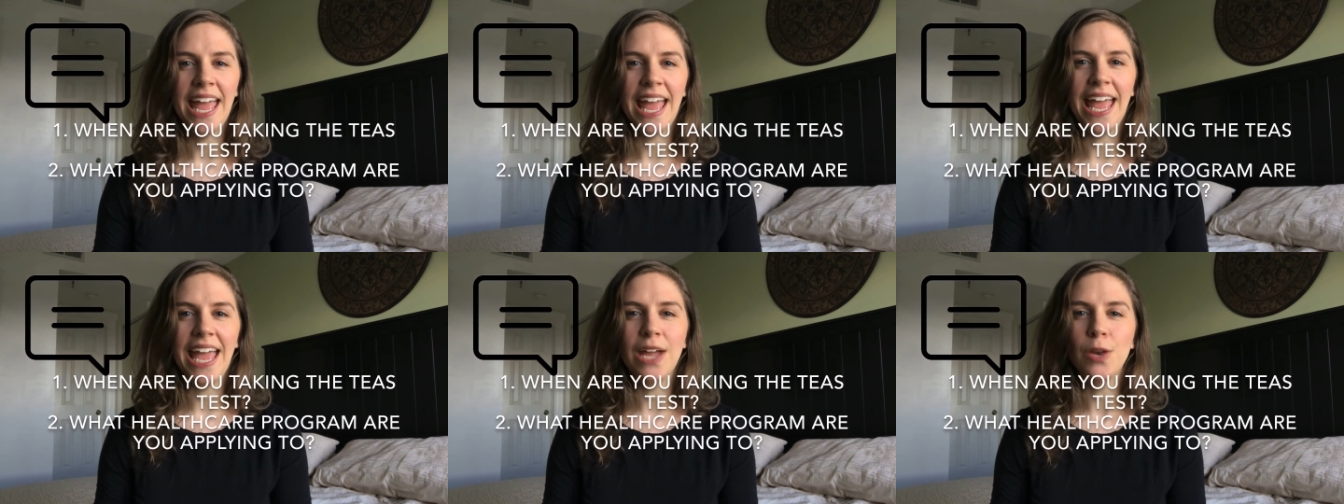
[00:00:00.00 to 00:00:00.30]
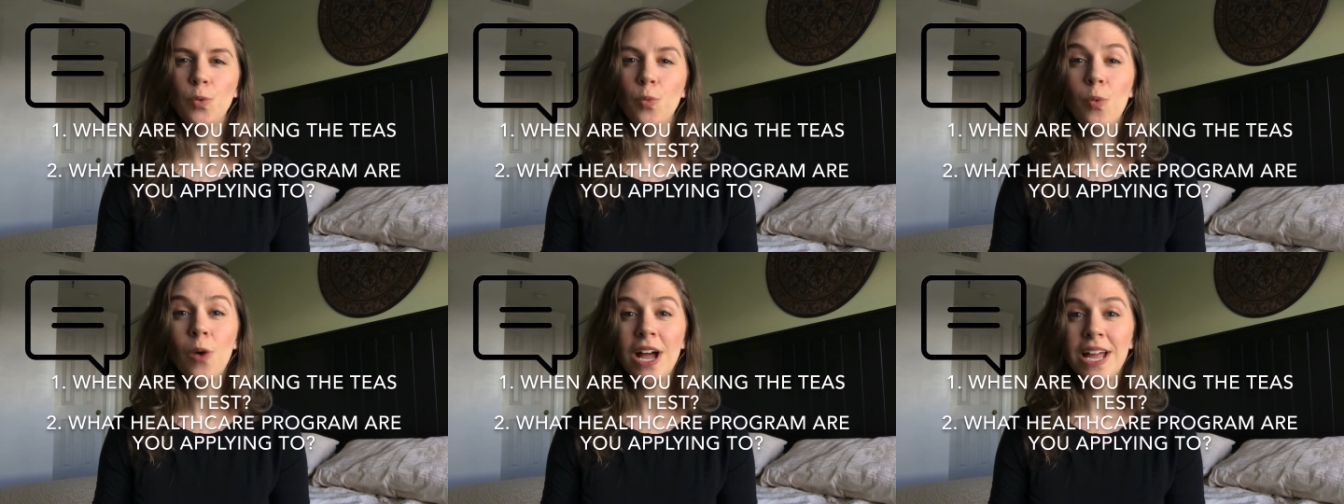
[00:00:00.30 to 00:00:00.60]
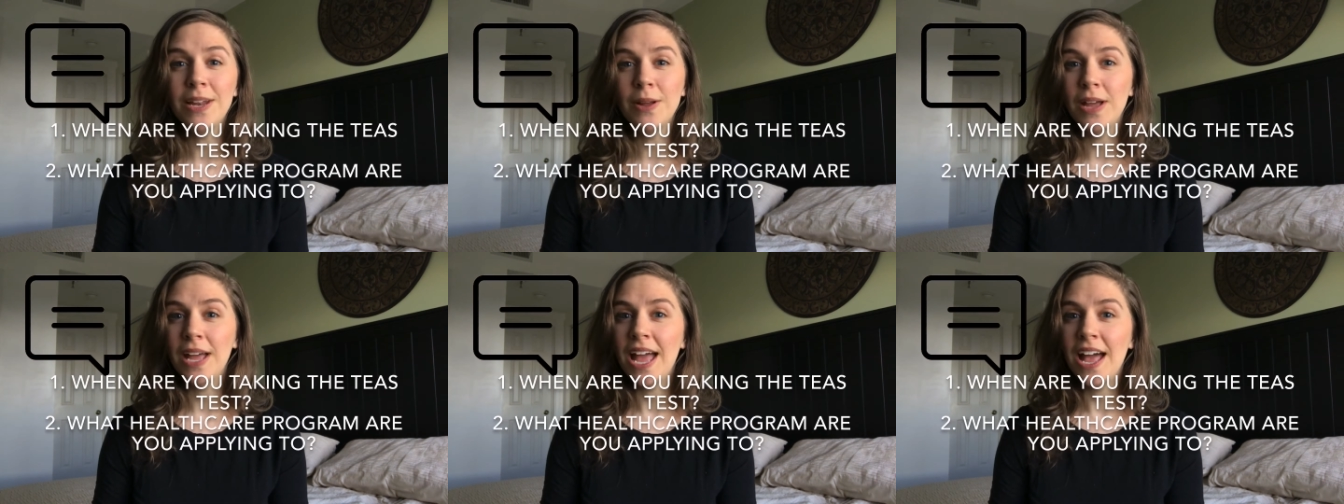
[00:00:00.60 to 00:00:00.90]
and
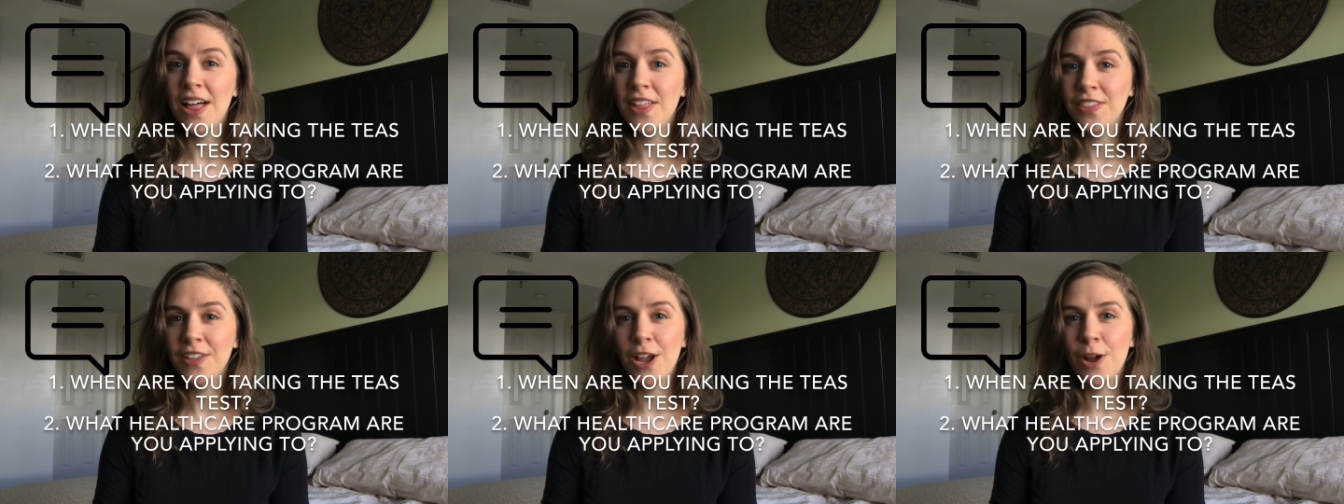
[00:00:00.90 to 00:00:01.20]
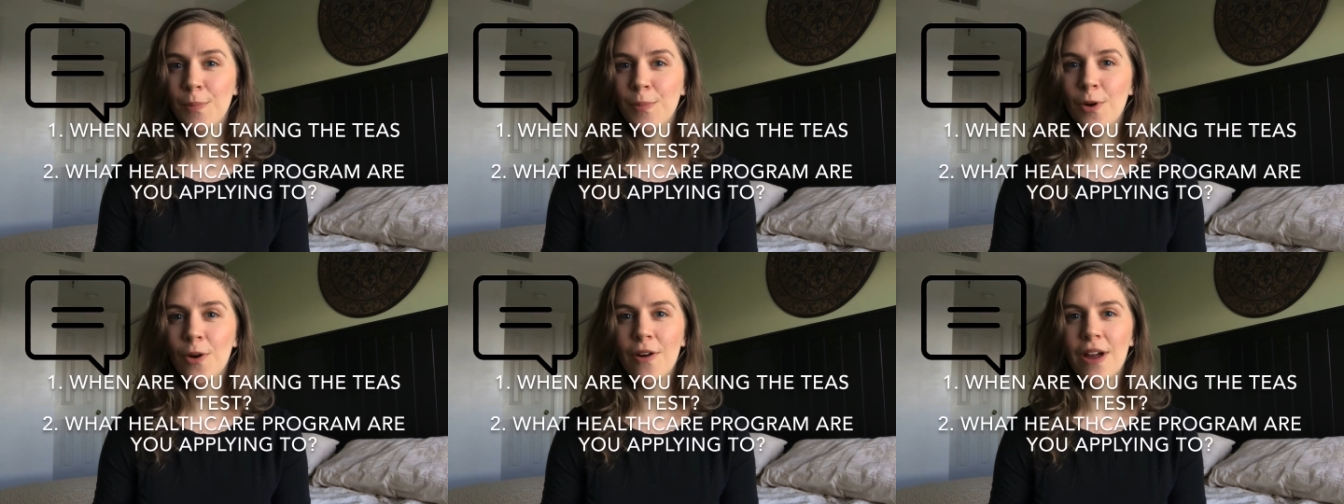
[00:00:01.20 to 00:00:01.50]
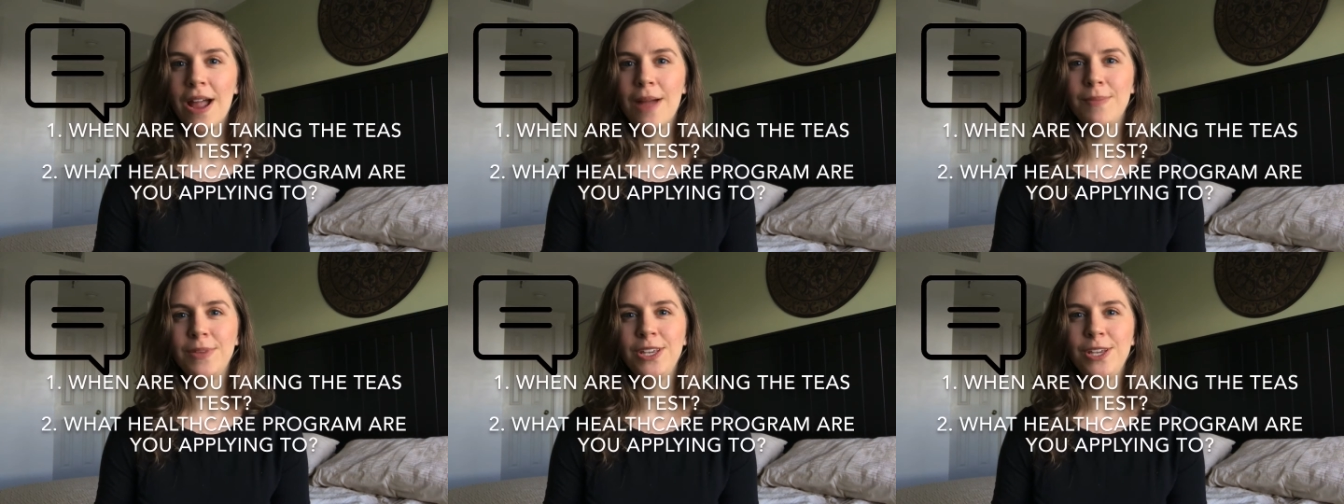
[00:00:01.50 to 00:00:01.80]
what healthcare
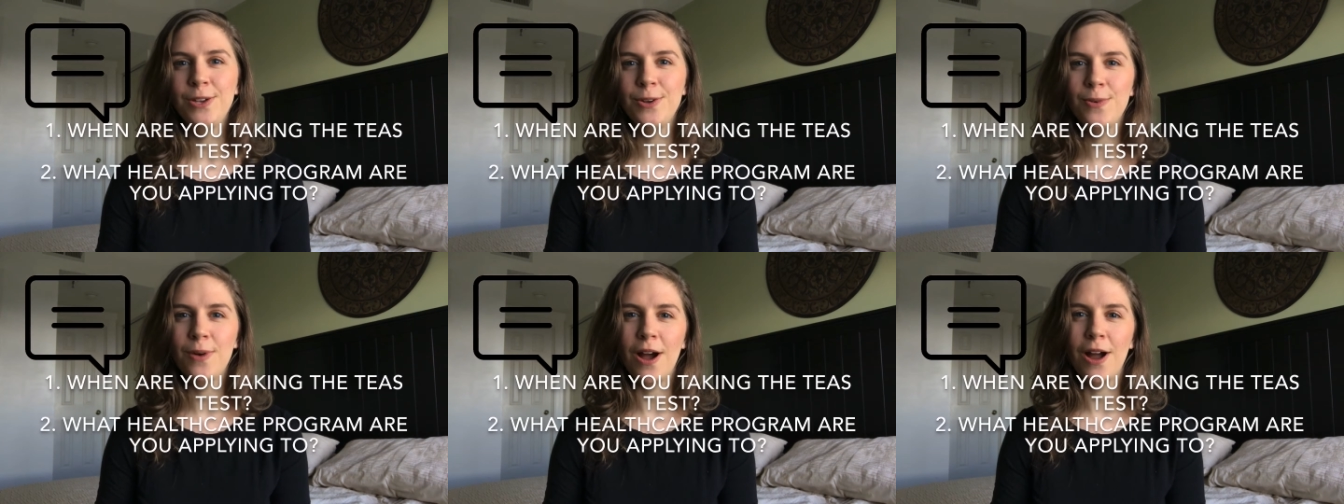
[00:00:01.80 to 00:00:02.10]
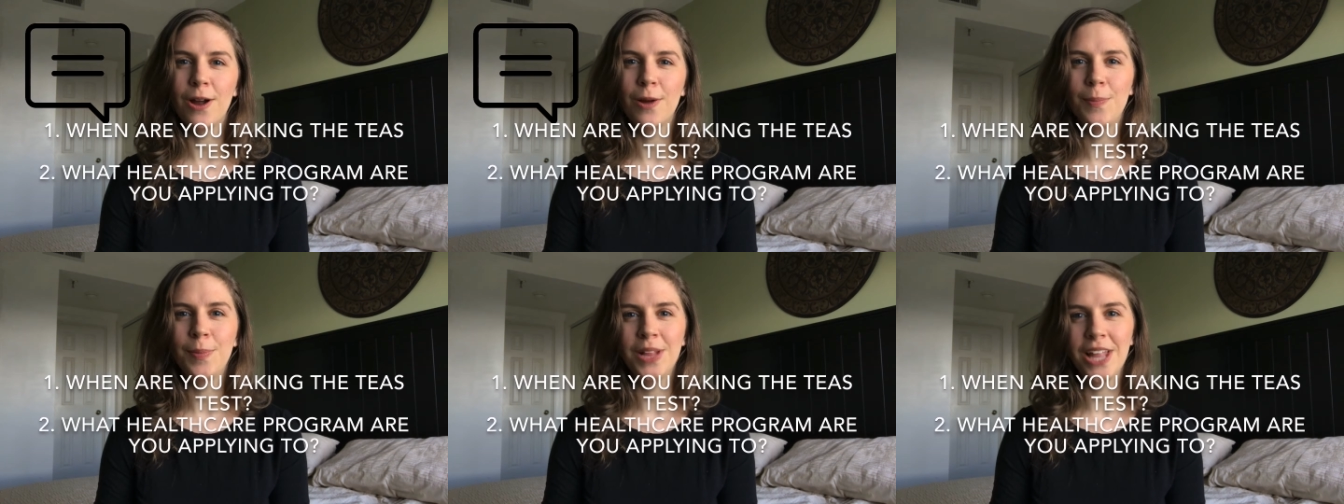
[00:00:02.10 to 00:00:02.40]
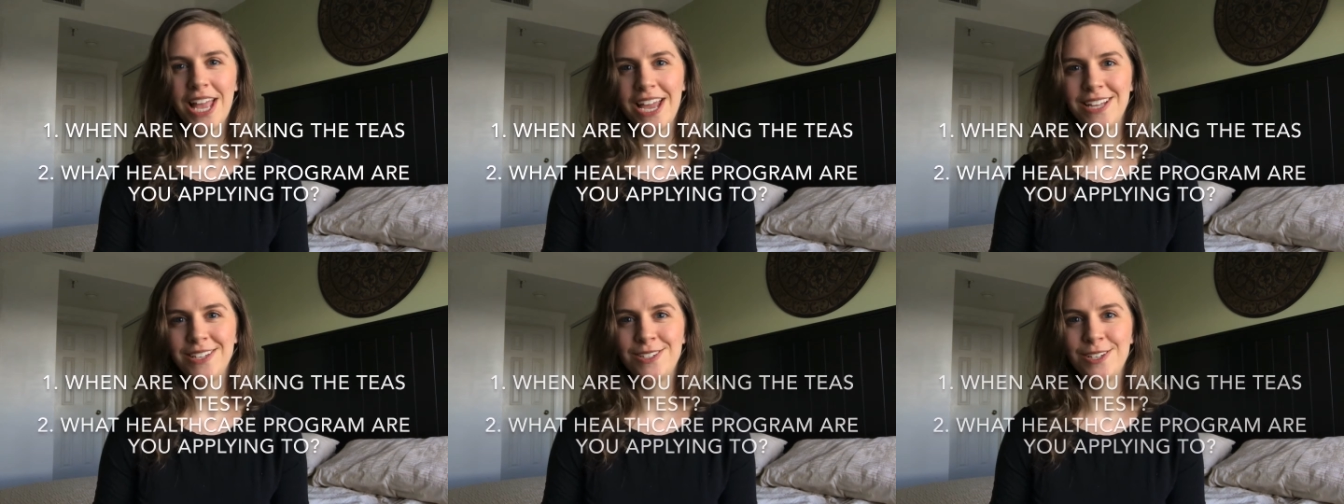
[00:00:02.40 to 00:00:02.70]
program you are
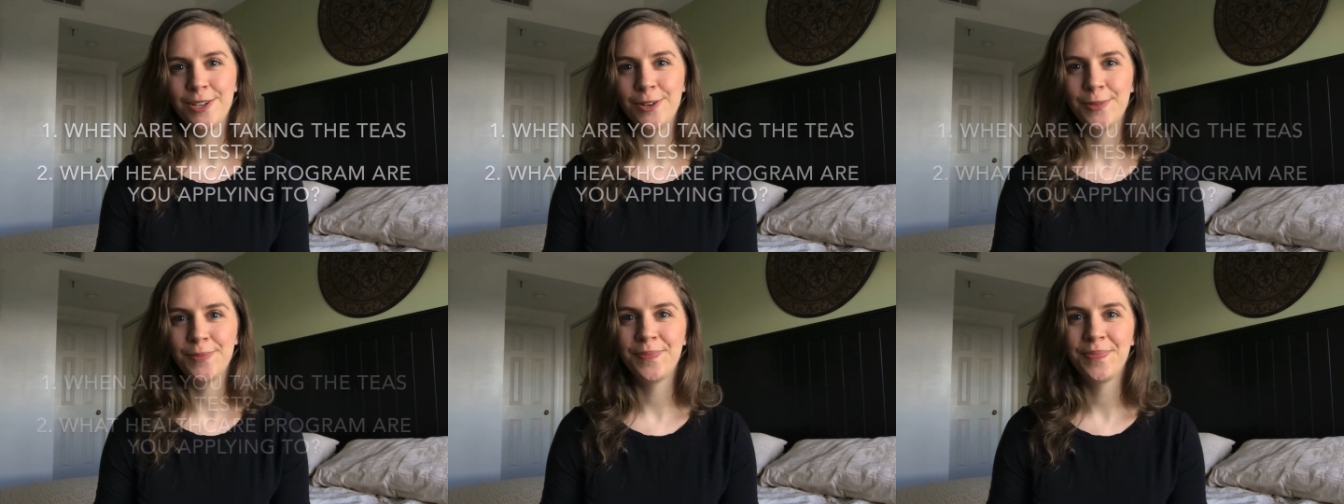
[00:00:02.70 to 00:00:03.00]
applying to.